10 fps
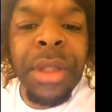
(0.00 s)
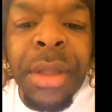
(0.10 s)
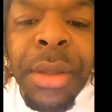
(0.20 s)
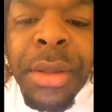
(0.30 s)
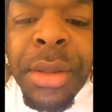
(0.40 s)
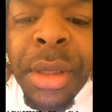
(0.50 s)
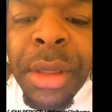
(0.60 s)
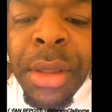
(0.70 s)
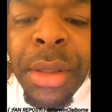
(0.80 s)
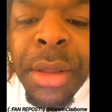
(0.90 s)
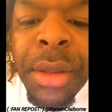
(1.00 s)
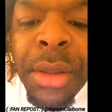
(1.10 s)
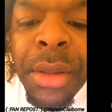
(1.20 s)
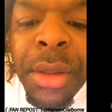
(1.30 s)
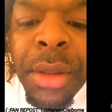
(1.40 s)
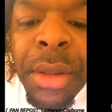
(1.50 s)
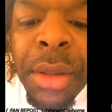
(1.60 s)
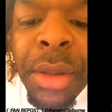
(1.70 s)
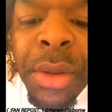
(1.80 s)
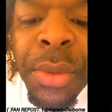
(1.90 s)
What did it say?
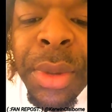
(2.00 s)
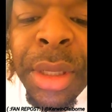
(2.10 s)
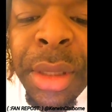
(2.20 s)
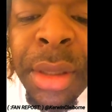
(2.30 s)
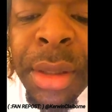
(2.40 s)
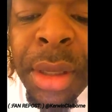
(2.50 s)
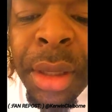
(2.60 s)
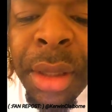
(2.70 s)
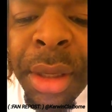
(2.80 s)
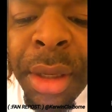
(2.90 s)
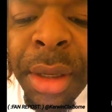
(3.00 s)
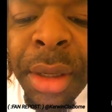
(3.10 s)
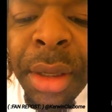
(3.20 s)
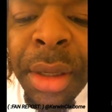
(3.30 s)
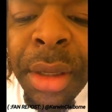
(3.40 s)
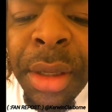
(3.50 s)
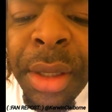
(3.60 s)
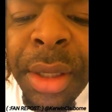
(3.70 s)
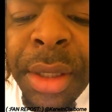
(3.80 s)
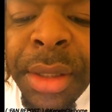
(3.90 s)
What kind of hair
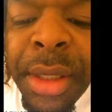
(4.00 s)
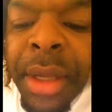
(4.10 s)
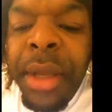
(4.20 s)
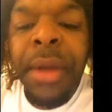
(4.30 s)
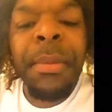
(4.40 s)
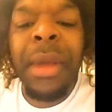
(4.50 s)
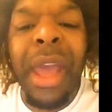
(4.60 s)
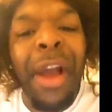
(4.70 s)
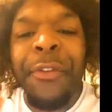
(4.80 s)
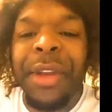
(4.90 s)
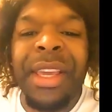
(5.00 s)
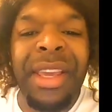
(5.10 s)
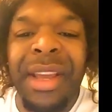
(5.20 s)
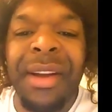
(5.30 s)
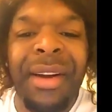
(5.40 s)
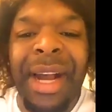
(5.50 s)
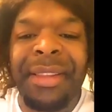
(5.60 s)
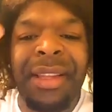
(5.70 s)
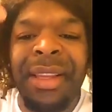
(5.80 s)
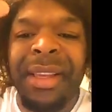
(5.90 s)
is it? African hair.
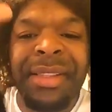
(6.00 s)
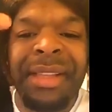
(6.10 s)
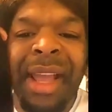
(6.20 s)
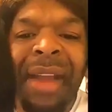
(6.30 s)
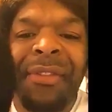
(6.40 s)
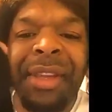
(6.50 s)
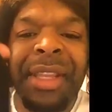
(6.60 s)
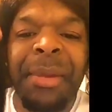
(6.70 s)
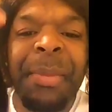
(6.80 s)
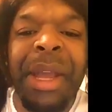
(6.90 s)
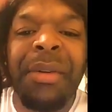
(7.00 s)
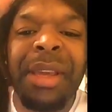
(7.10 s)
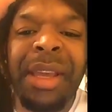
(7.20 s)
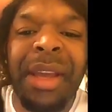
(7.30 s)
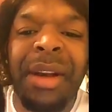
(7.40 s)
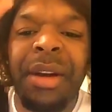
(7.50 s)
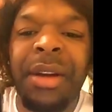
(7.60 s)
I think it's an African American hair.